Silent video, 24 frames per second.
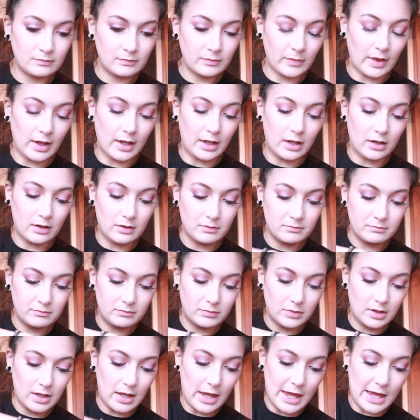like
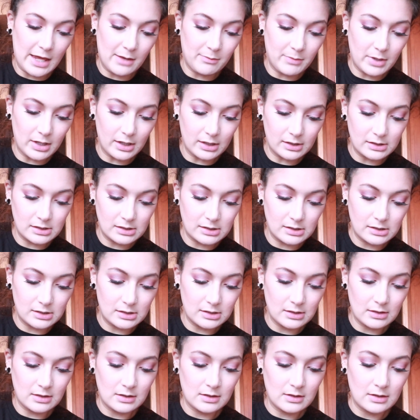cake
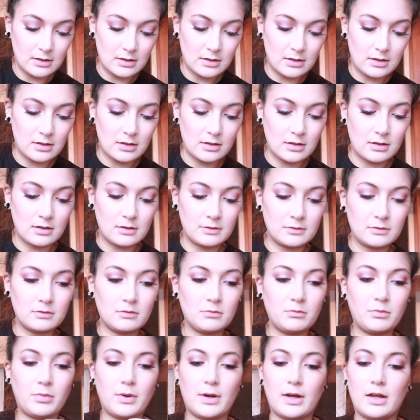mix.
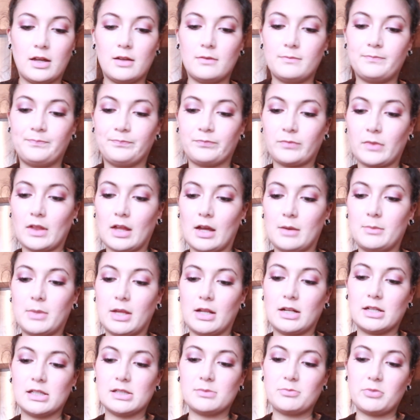But I mean,
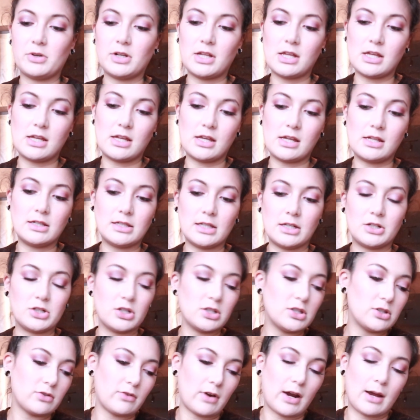it's pretty easy.
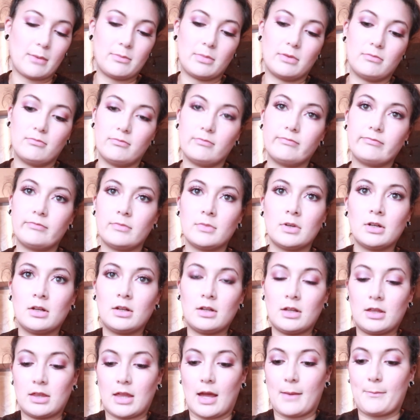Just grab
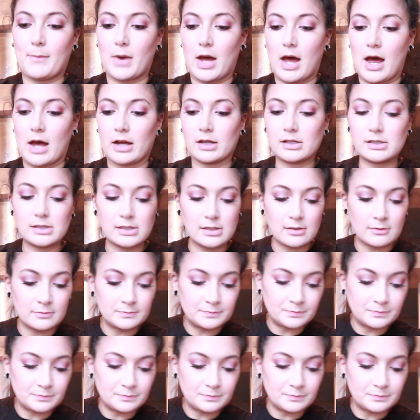that box.